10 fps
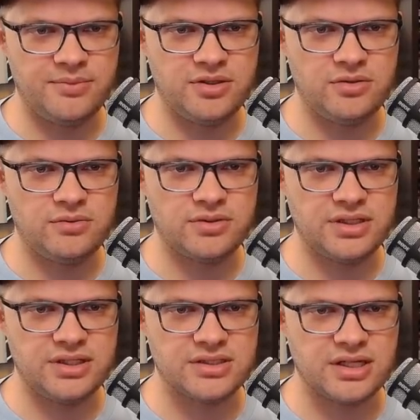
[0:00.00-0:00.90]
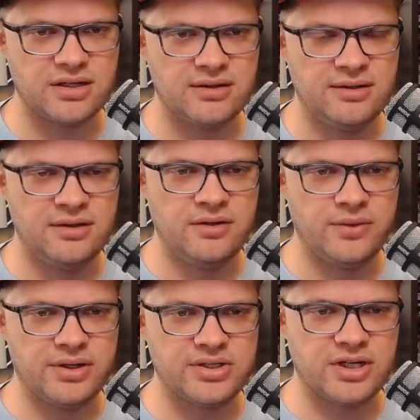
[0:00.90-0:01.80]
Who really is there? We
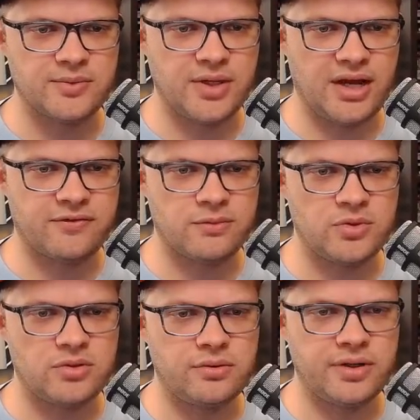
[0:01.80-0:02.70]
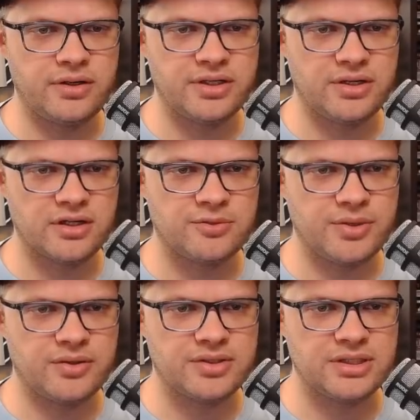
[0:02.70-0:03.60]
already talked about Aframu. We already talked
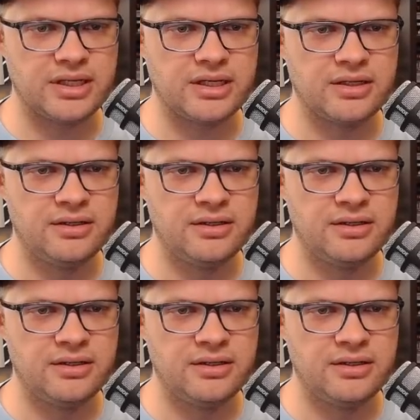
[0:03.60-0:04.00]
about, the